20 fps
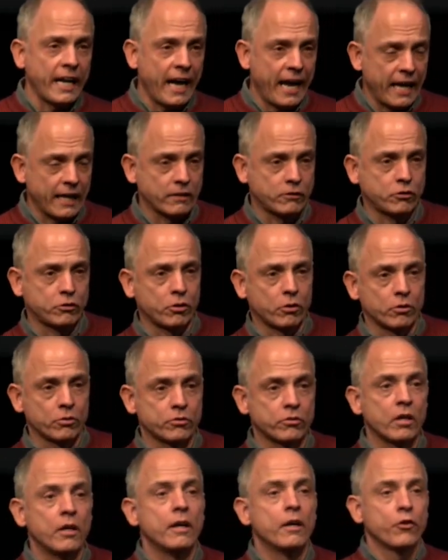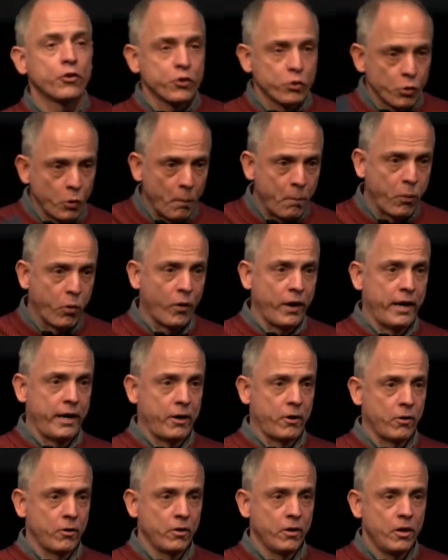answers: through prayer.